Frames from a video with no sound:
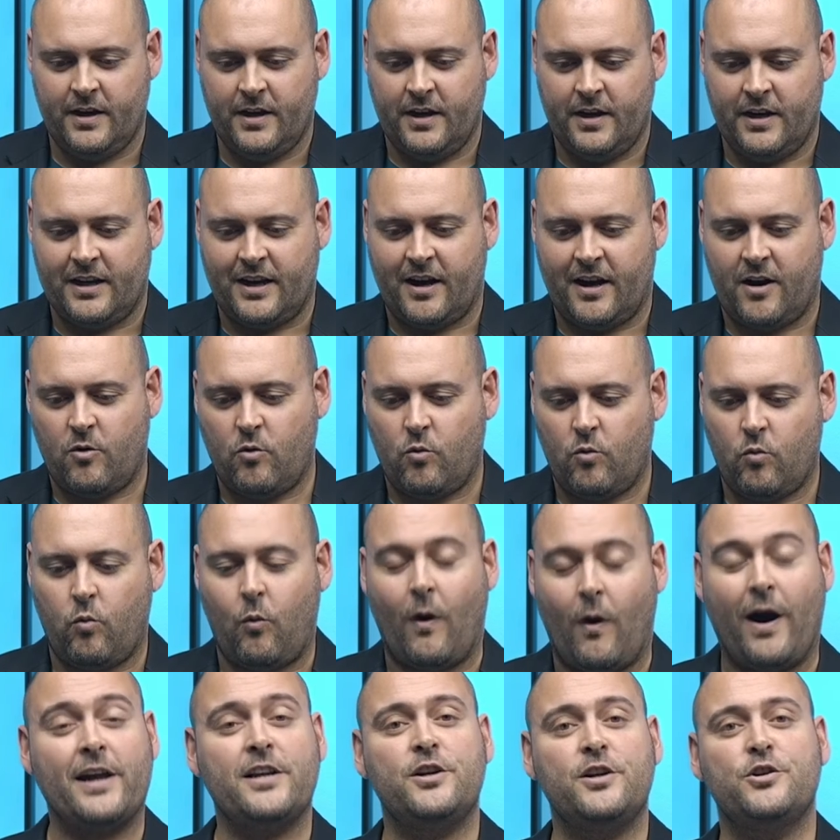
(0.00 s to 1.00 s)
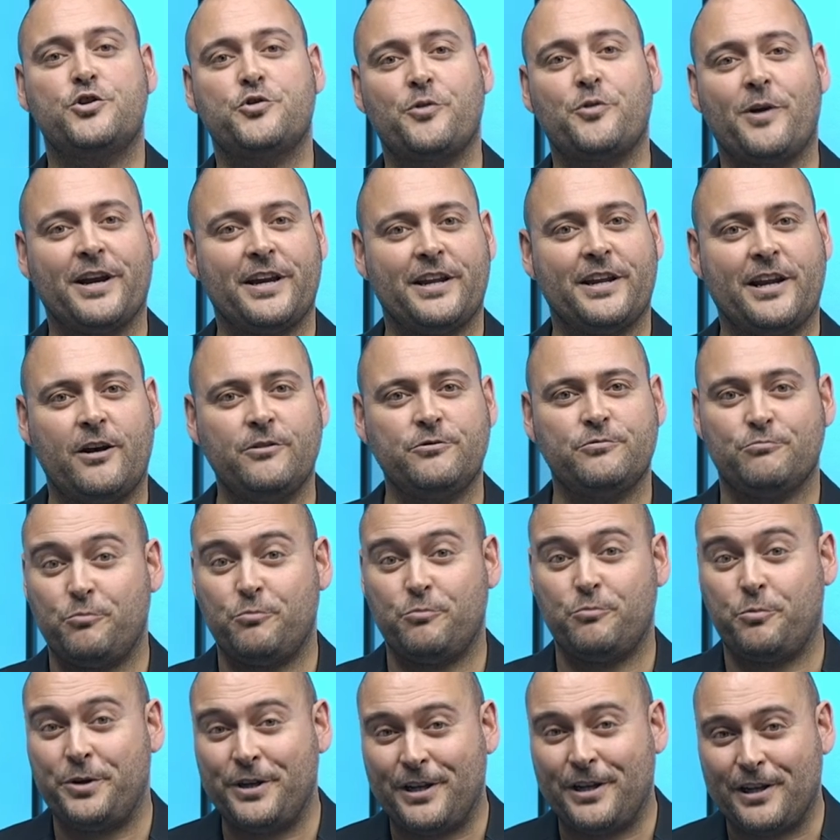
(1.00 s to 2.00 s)
Now, while you're trying it out,
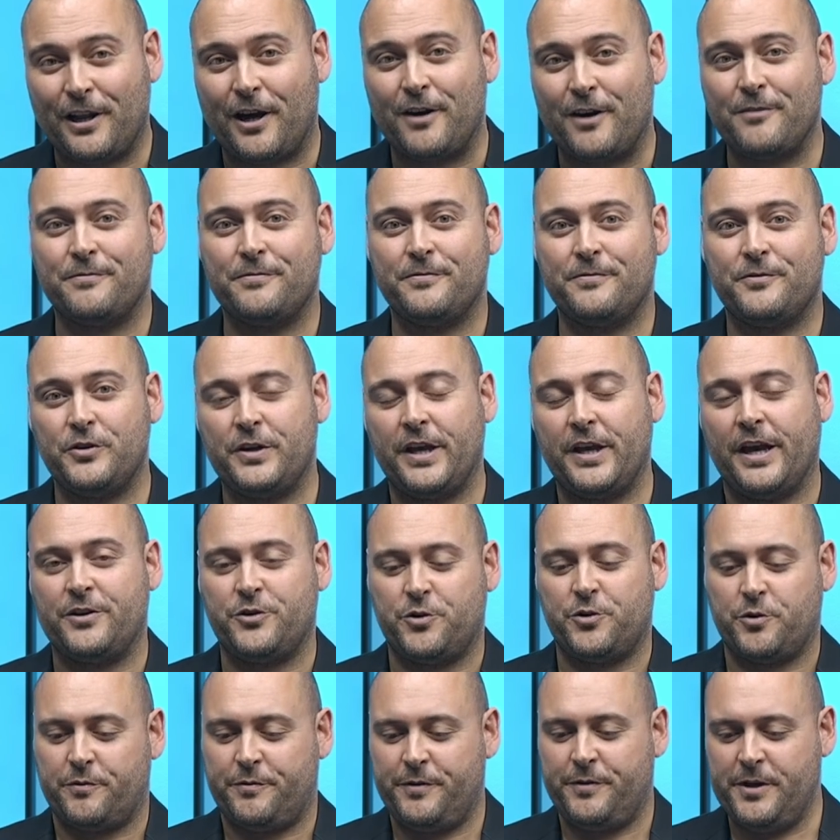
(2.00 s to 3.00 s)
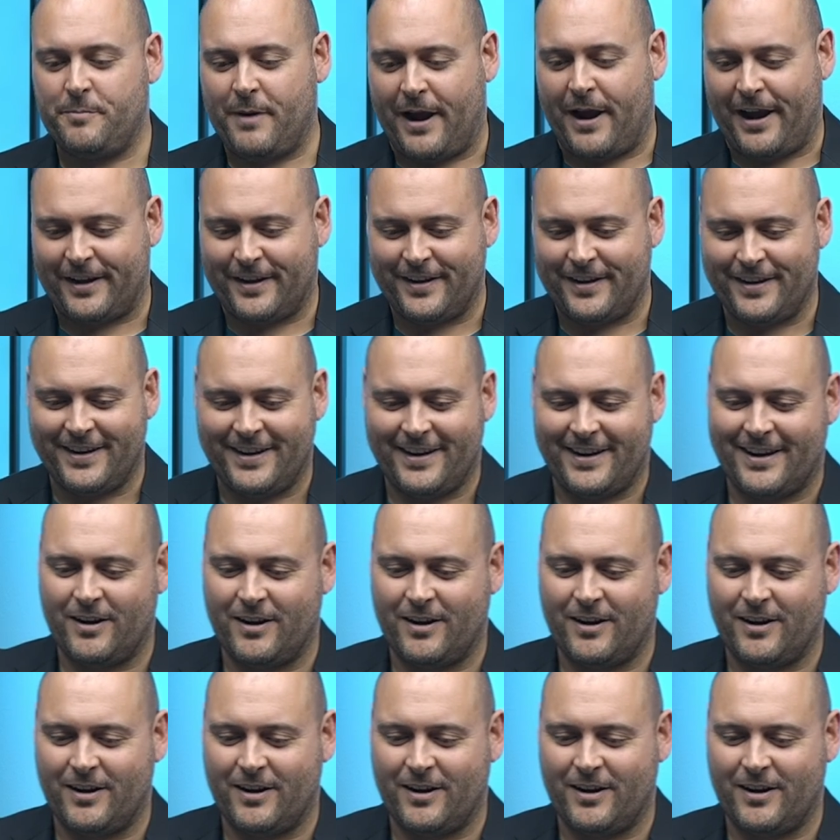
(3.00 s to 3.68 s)
we'd love to get your feedback.